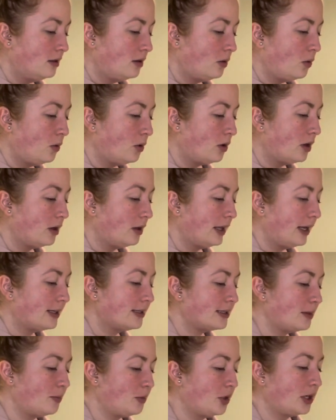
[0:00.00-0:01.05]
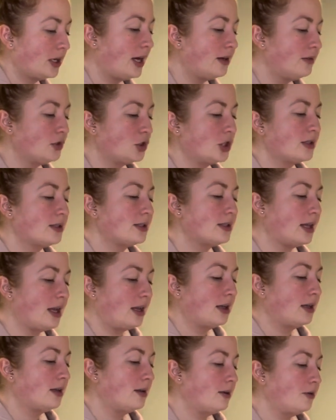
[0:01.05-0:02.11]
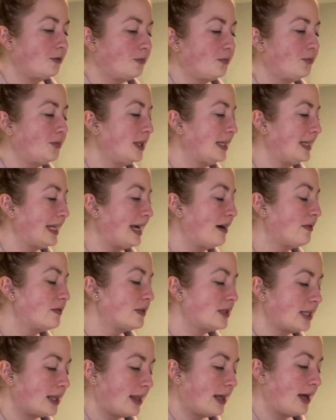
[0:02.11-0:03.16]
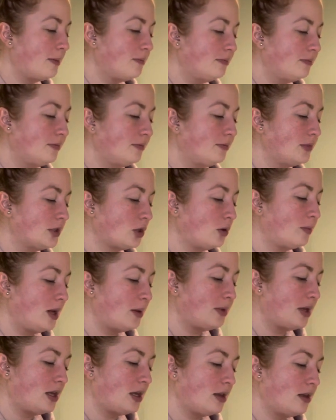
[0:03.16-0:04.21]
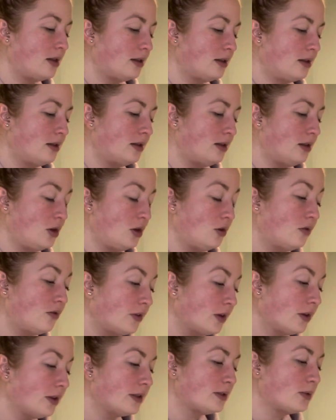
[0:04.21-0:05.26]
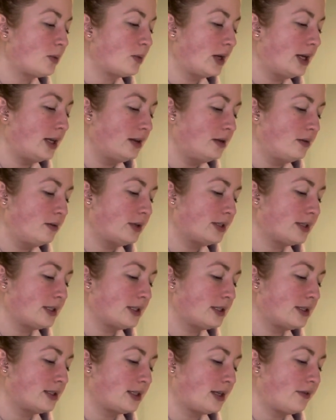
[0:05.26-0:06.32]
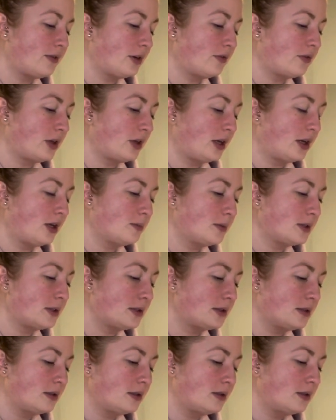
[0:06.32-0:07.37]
or like someone kind of just like left them. So maybe you feel this way. What is this Seven of Cups?